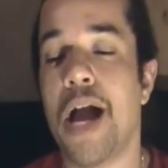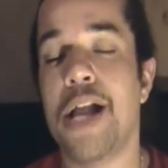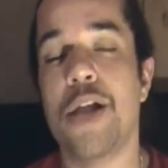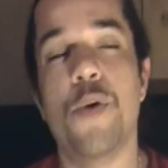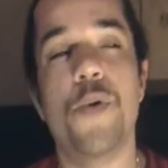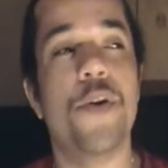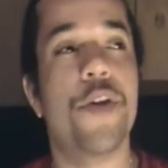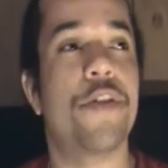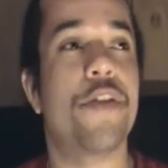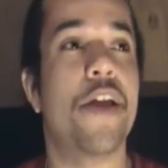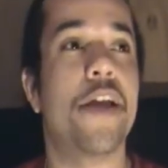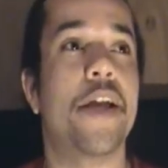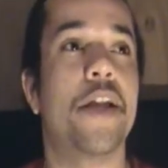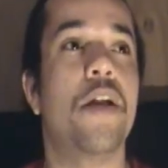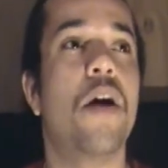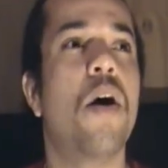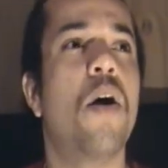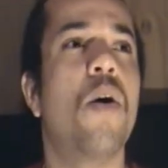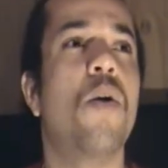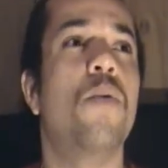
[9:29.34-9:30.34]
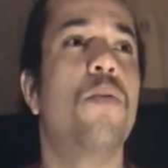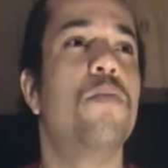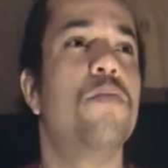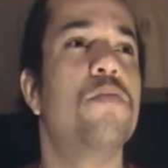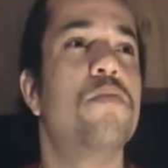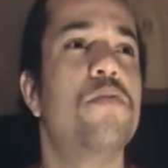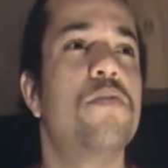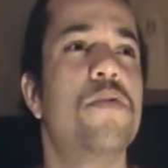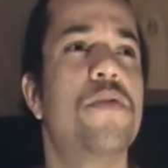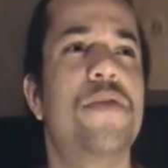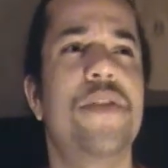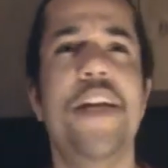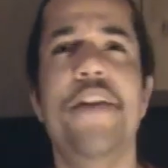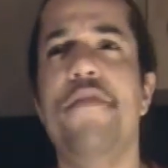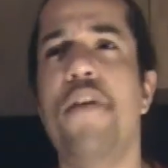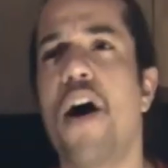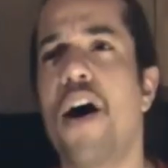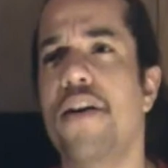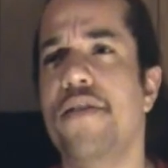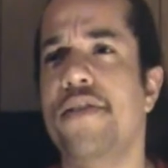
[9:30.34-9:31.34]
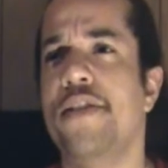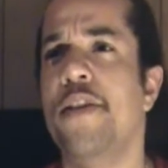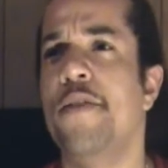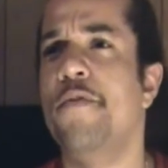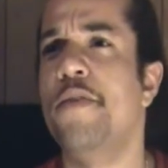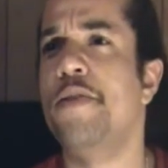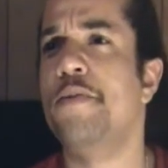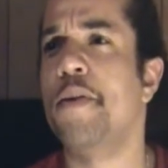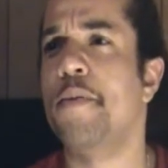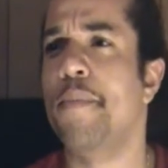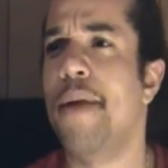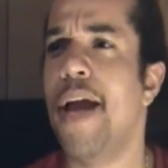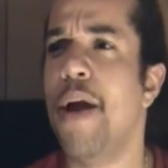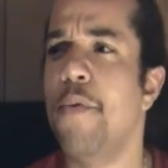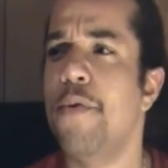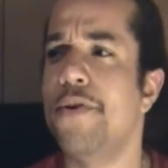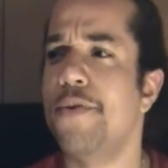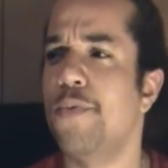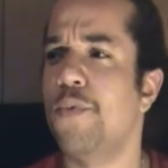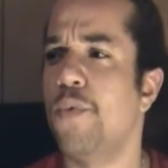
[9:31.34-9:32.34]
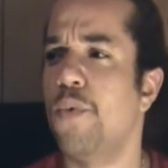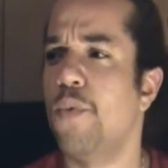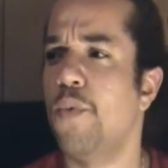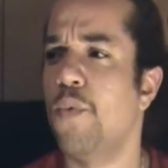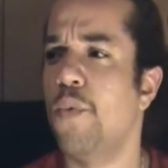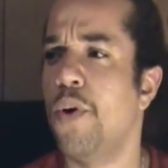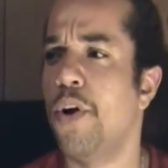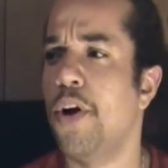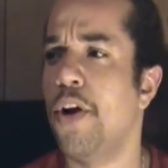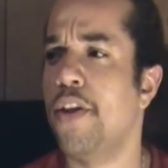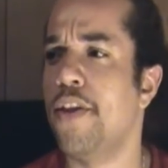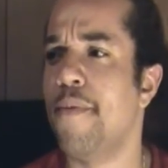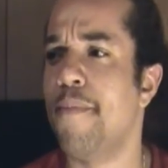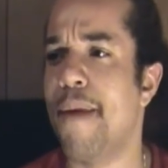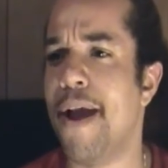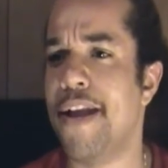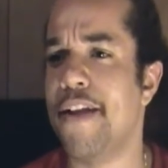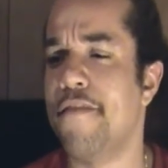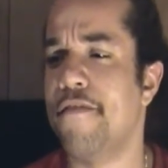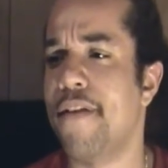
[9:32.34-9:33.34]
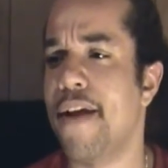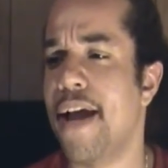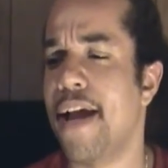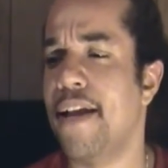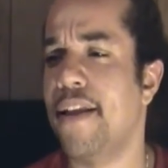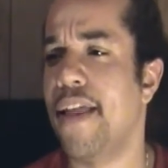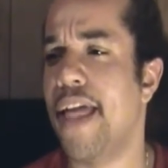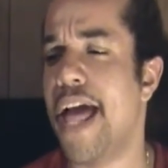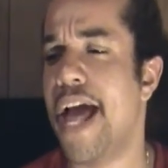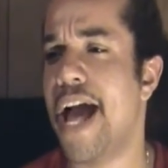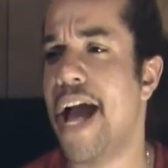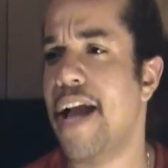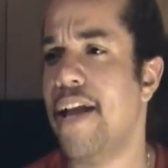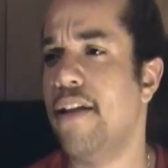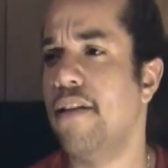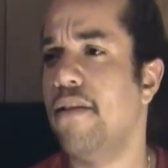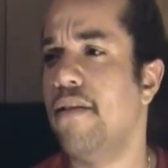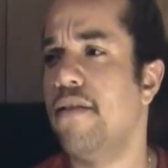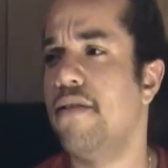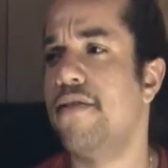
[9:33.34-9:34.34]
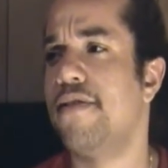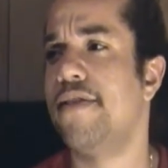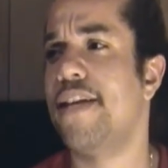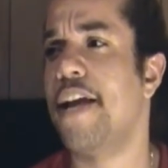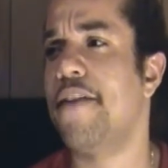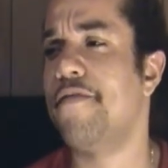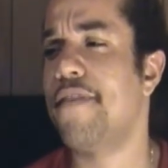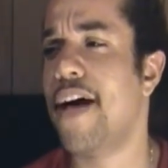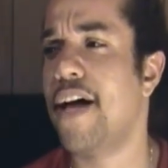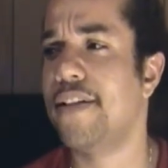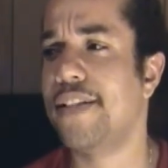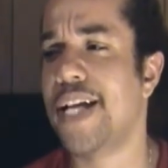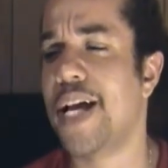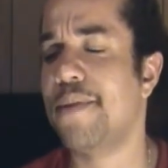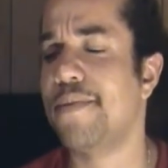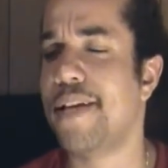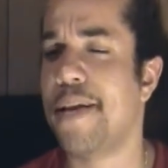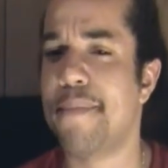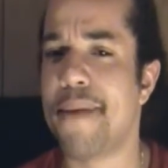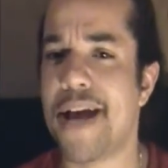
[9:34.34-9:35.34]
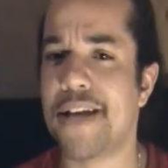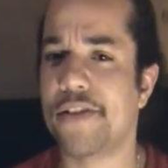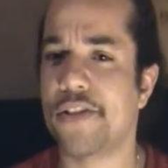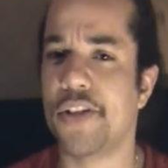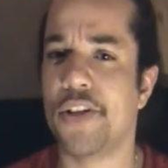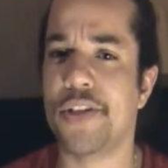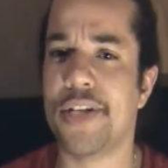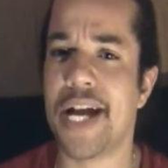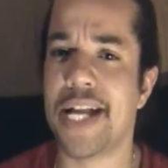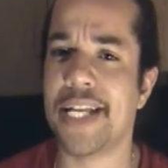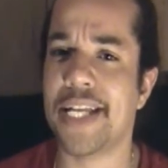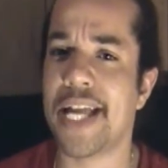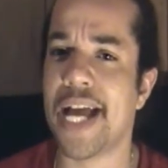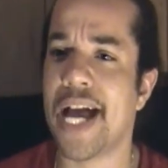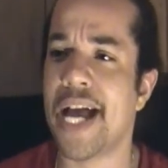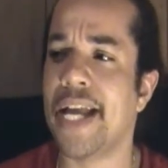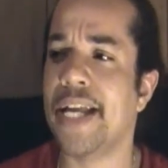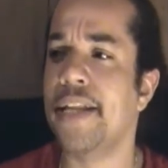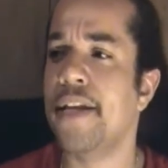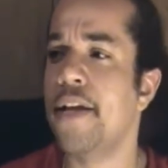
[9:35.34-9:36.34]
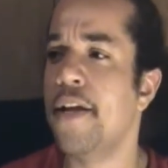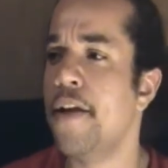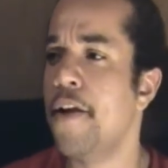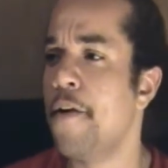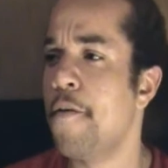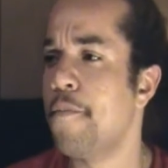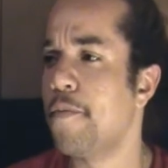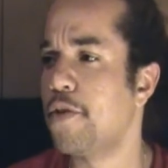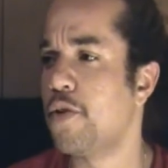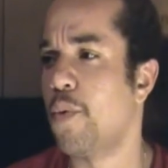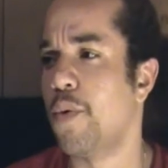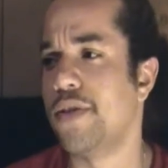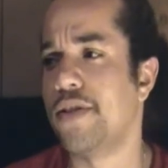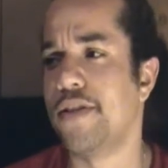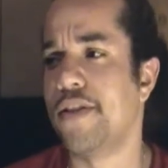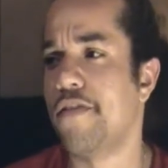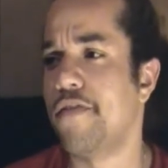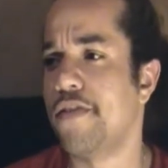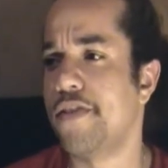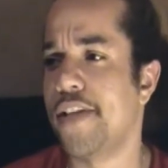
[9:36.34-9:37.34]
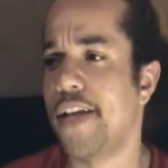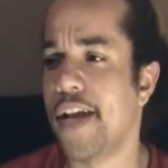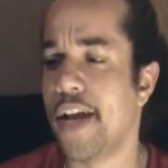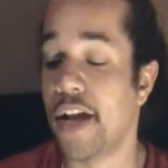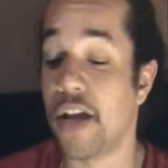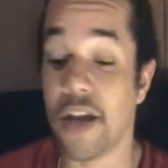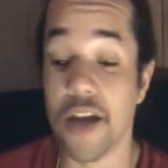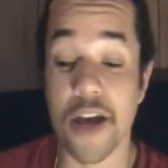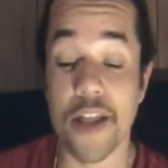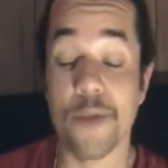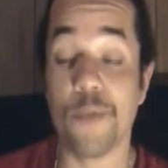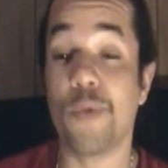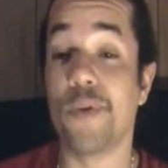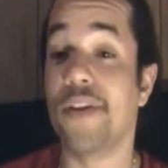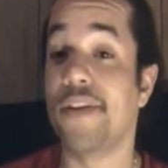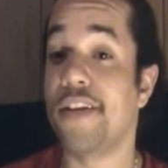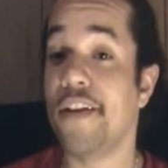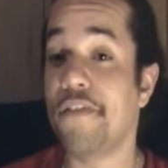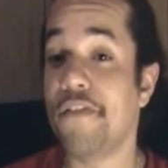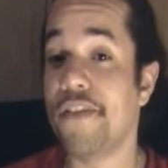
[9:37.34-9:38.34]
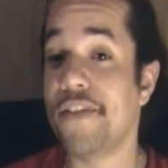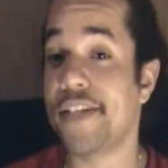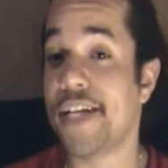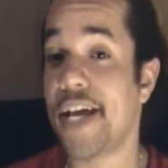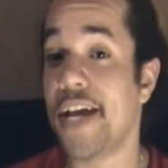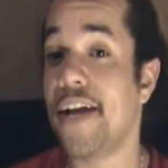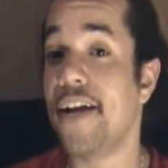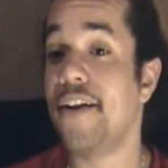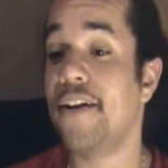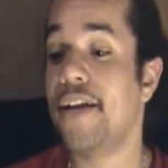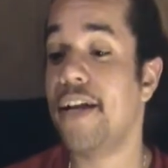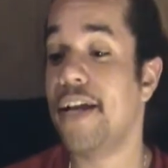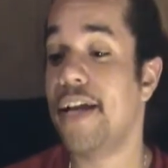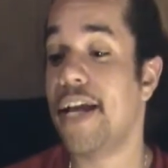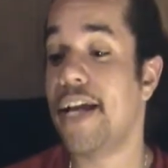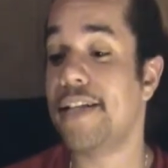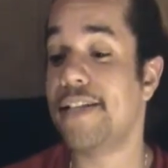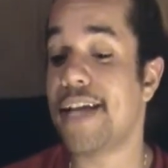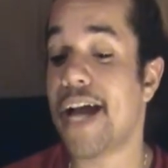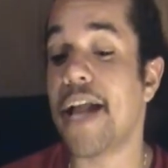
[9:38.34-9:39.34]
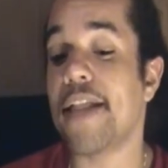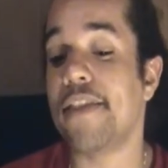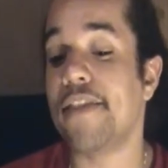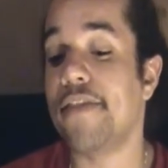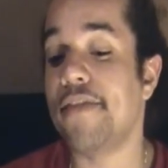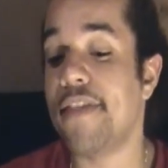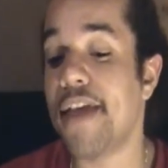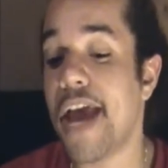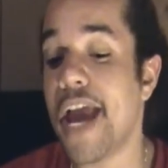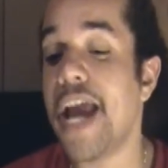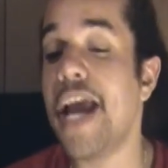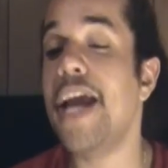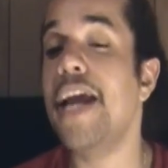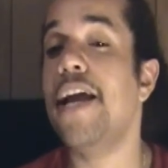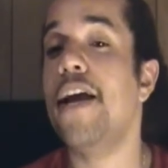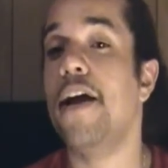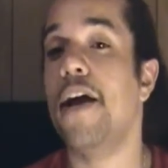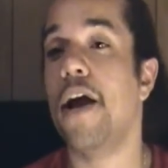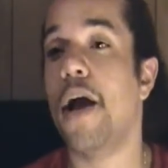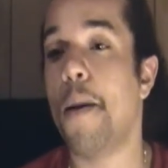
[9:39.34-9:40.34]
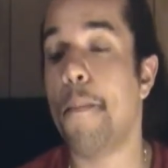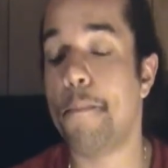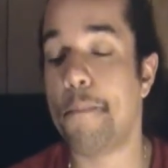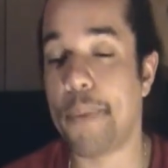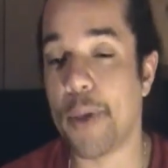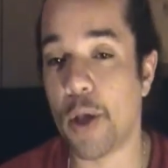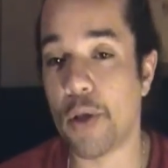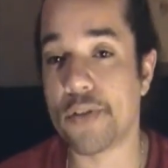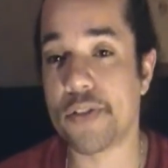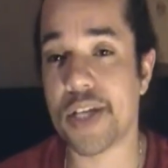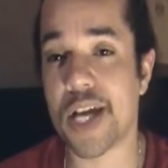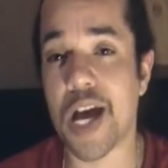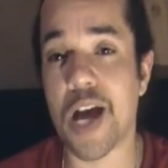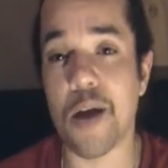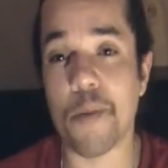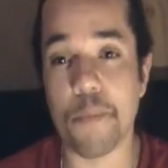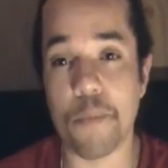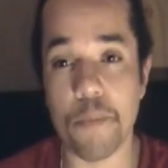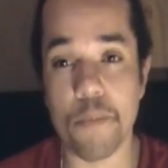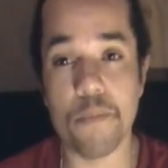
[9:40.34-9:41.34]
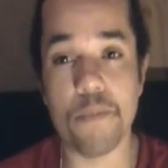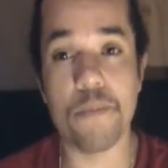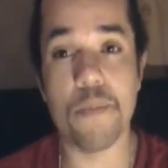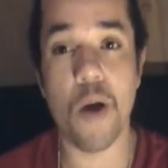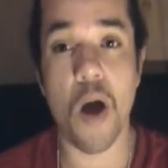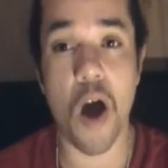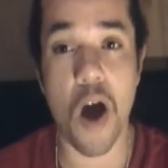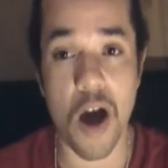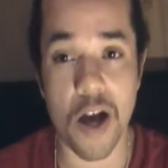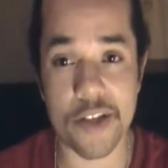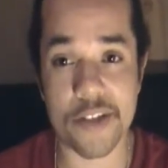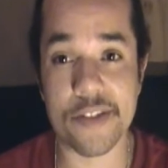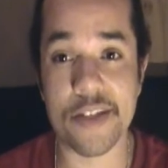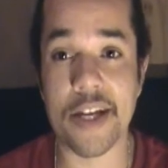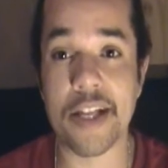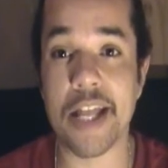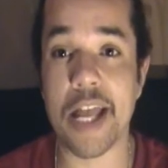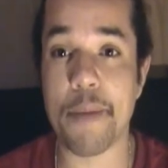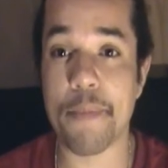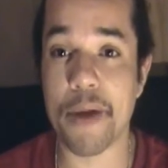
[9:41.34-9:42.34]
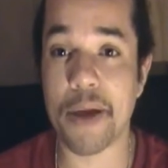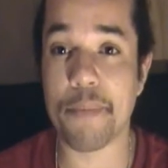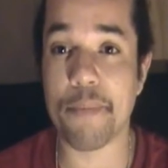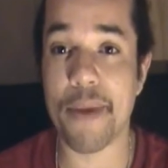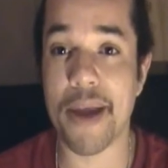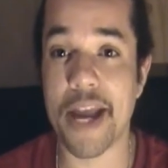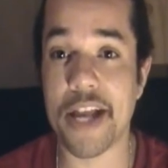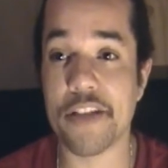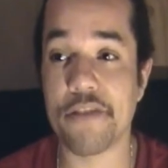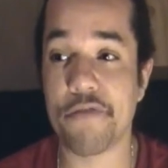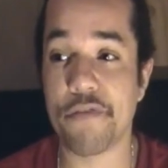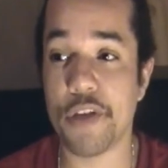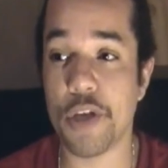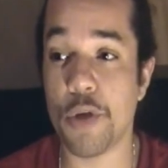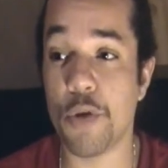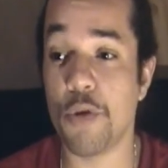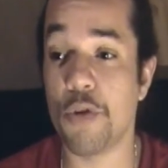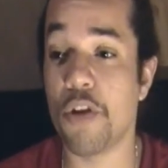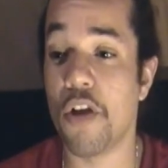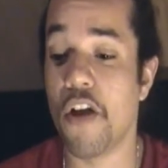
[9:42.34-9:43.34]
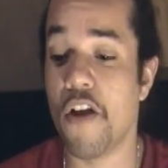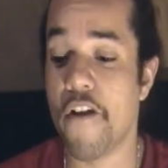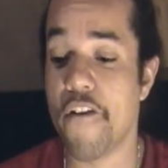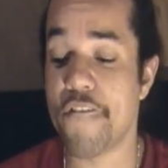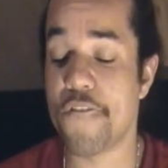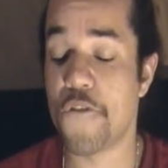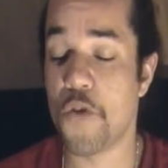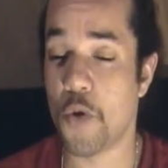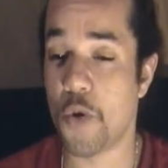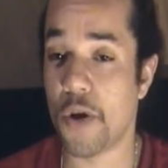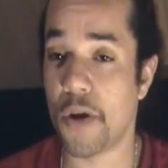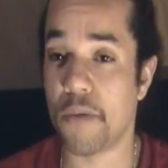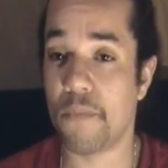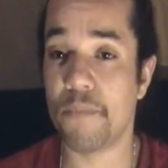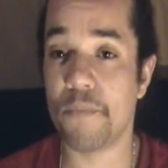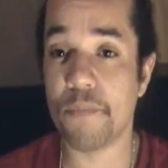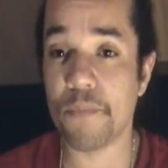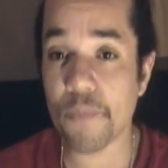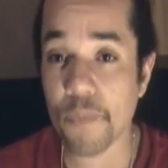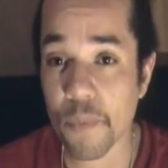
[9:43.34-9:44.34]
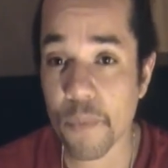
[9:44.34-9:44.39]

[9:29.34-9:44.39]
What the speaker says: I know what you're thinking. Oh, Steve Austin and Vince McMahon were the main event at St. Valentine's Day Massacre '99. So what's the difference here? Well, the difference here is that they built up Austin and McMahon's feud for